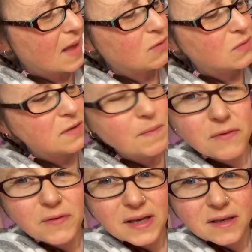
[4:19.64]
And also my
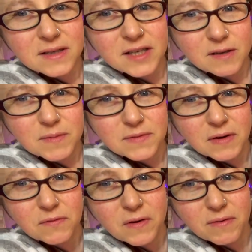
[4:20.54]
fingertips
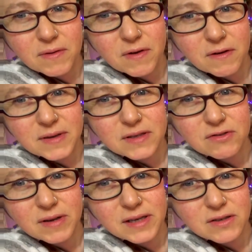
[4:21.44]
felt very, very
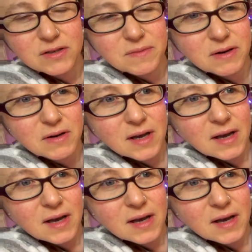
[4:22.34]
strange as well.